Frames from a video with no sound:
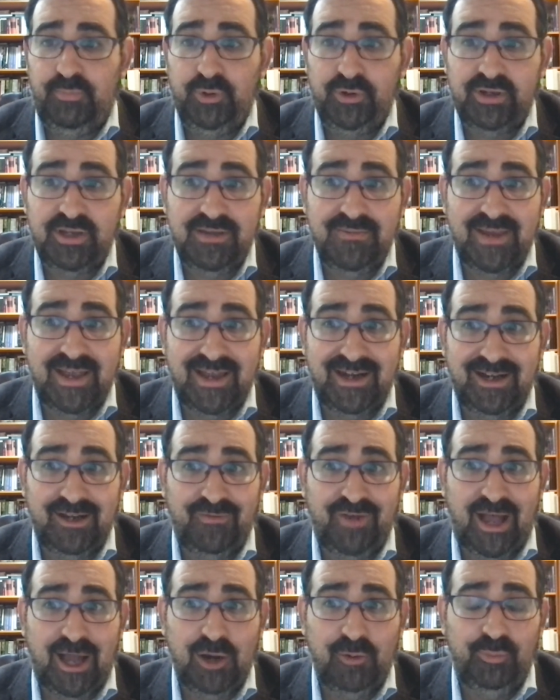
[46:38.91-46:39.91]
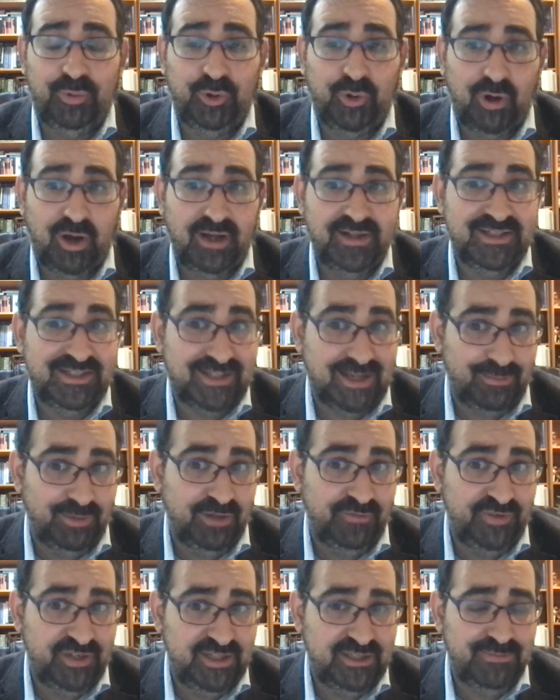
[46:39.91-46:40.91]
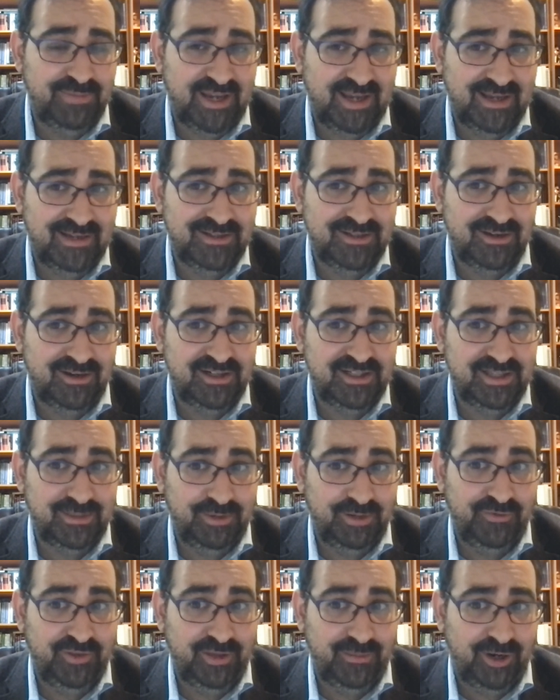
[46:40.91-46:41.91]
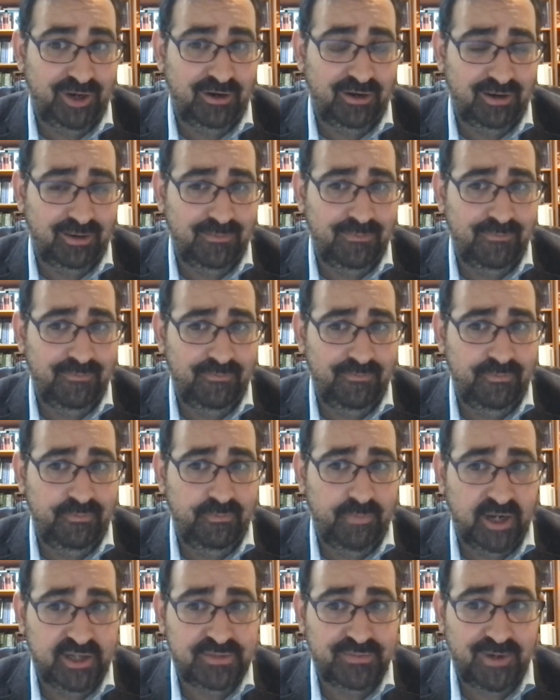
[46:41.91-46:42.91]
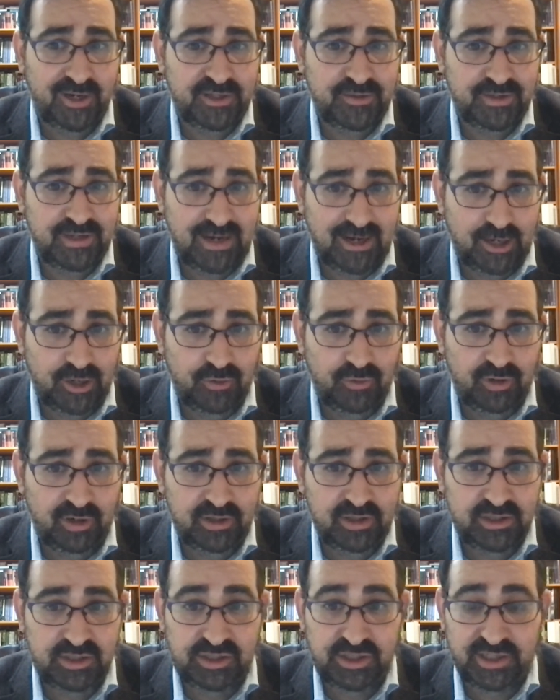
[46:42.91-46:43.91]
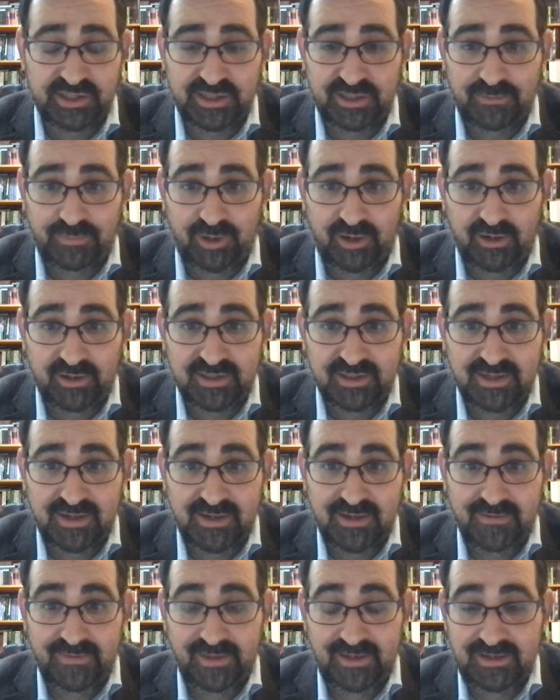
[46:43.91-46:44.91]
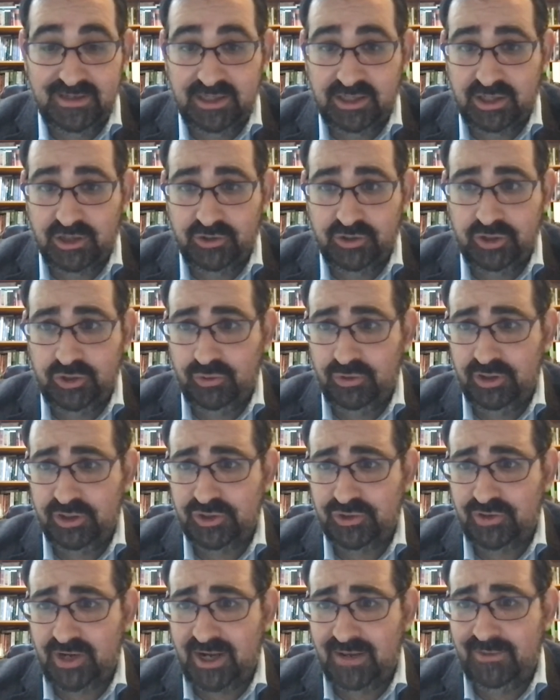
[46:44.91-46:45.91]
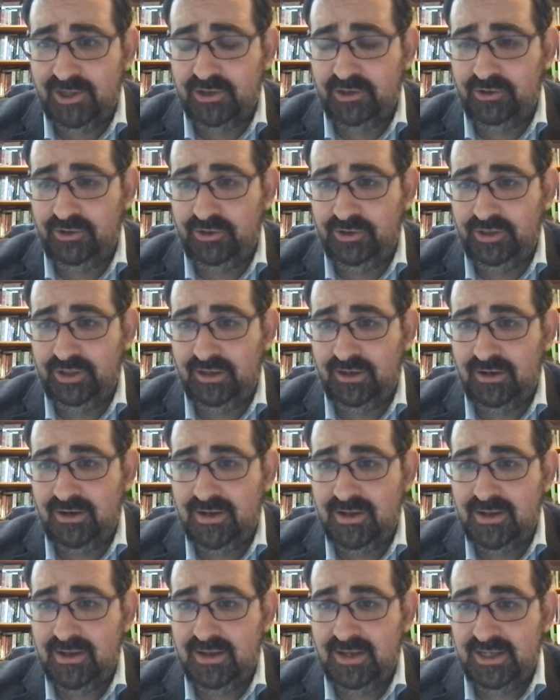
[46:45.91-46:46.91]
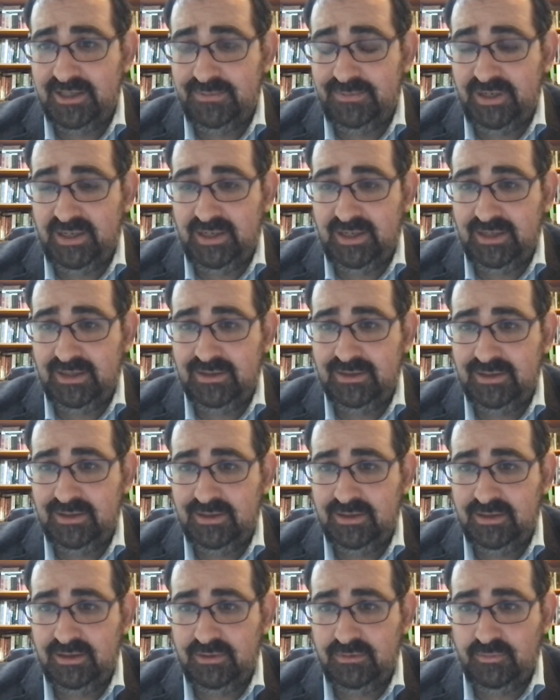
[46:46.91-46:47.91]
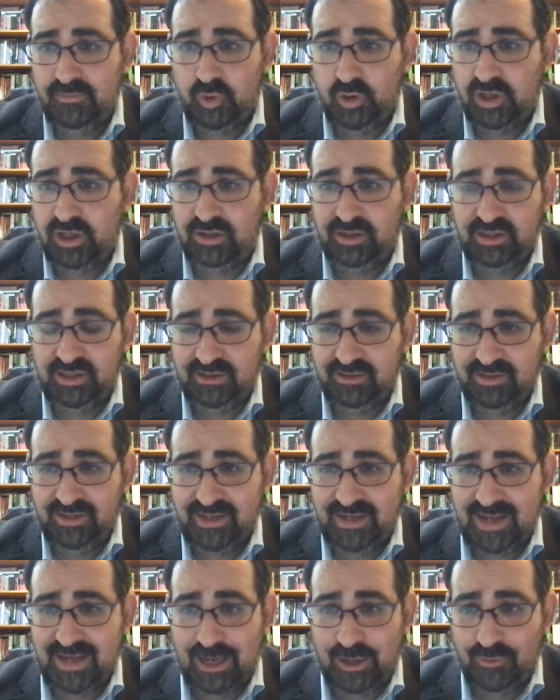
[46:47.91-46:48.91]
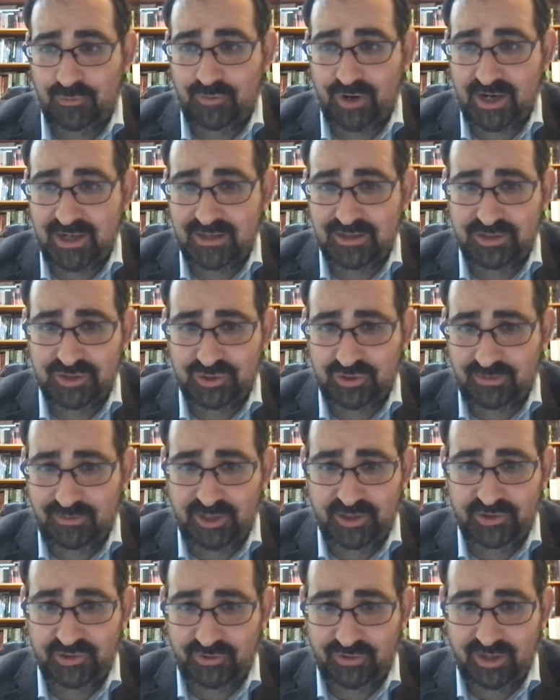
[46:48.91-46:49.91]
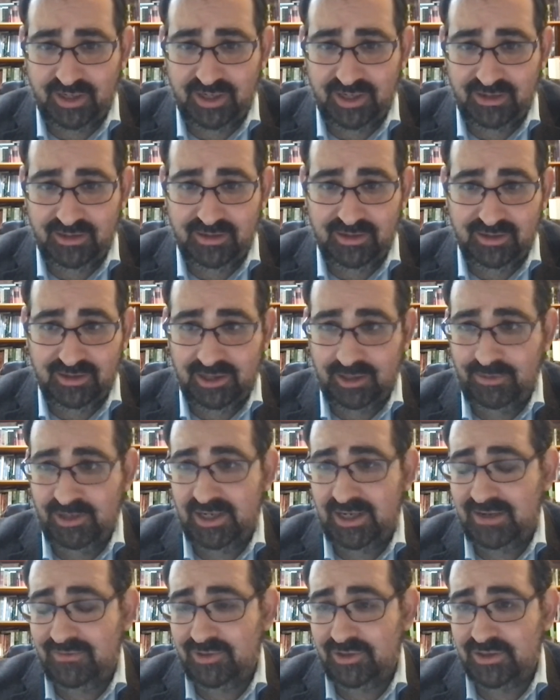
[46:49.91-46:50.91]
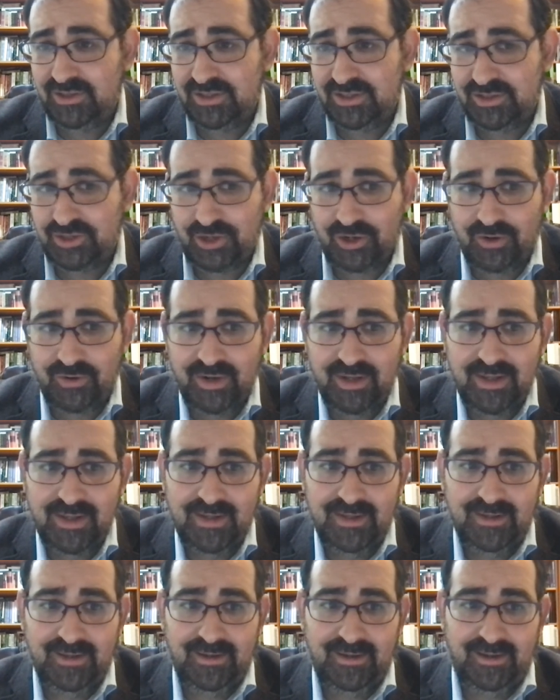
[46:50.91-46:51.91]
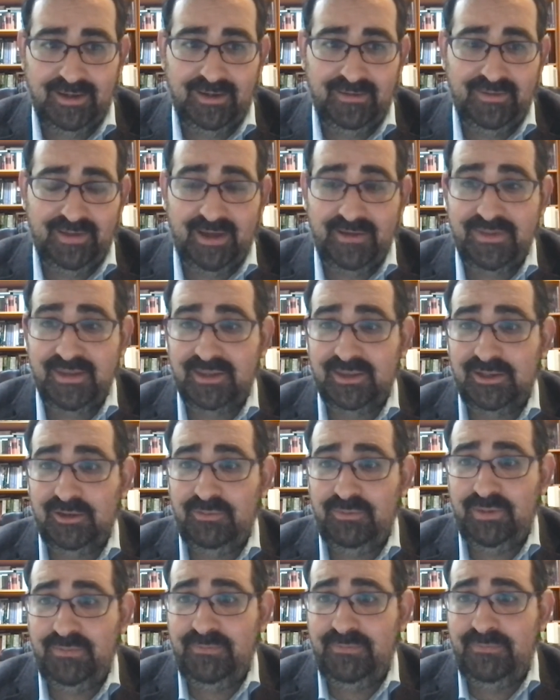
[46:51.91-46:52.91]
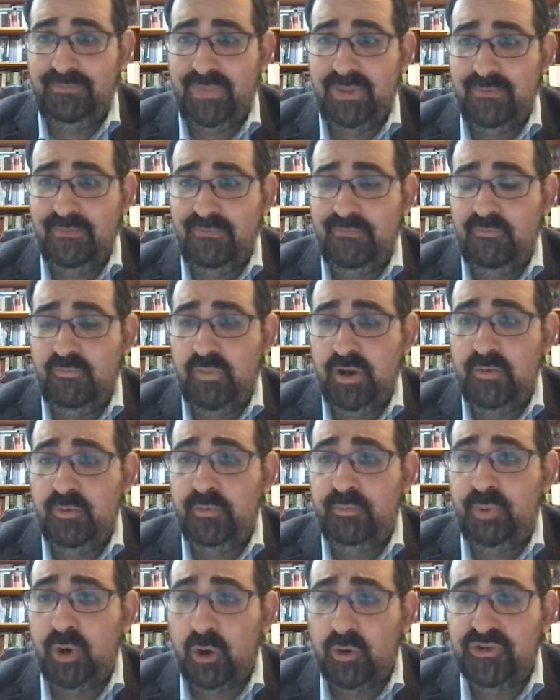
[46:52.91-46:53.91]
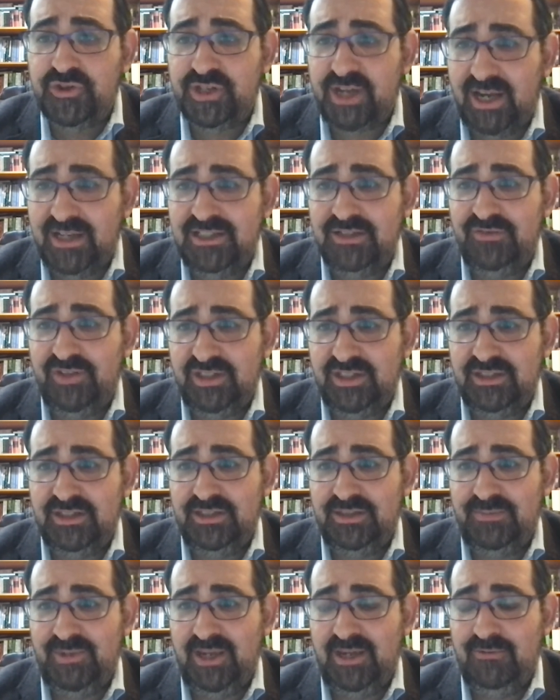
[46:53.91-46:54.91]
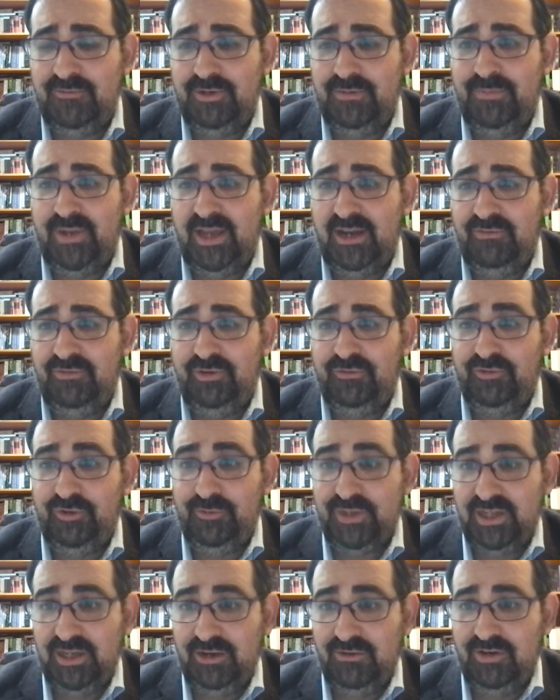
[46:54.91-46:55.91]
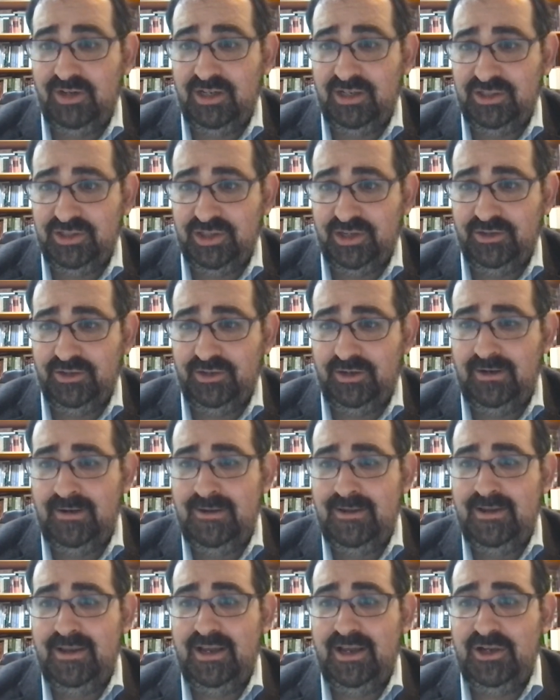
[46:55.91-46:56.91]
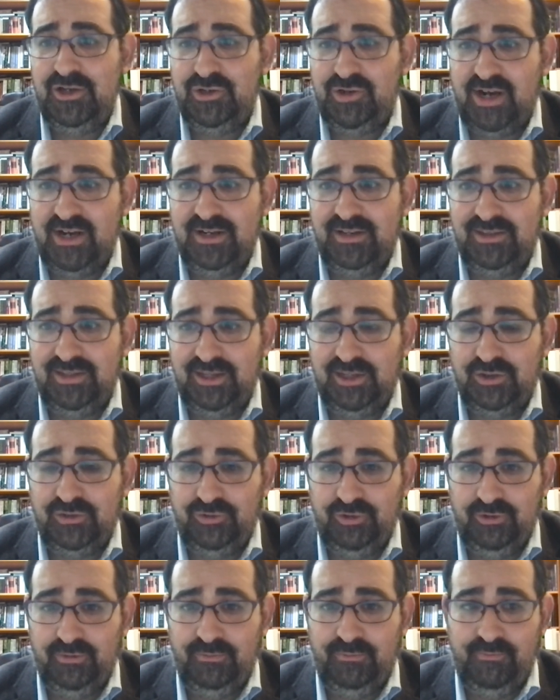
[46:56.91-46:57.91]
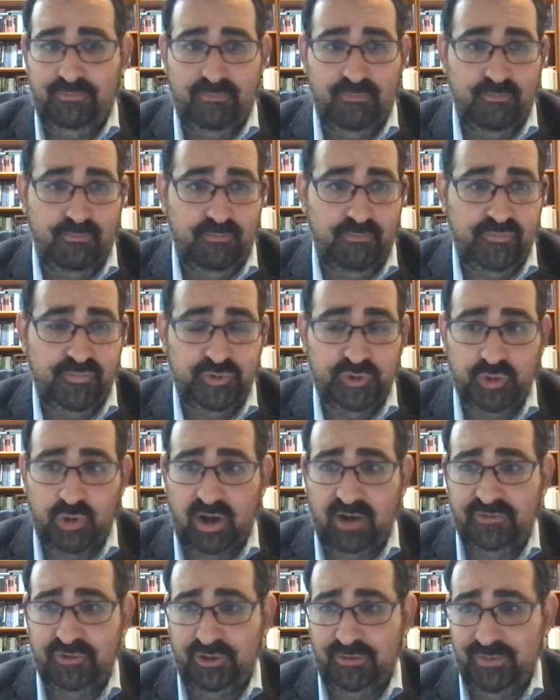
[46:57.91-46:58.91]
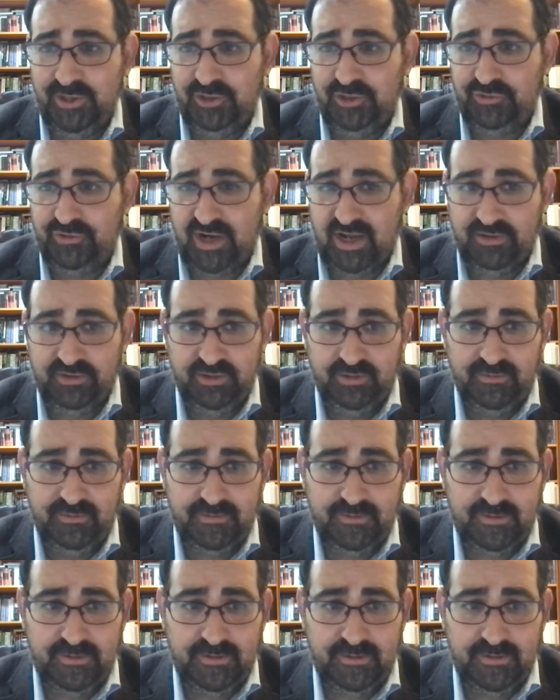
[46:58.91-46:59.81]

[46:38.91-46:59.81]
boogeymaning of how broad some of these bands are. Some of them are much, much narrower to just the parts that Nico you were describing earlier as being more clearly outright discriminatory in, in their behaviors. So uh, I think there'd be we would both sides of this debate would benefit from hearing each other and trying to think through softer middle ground.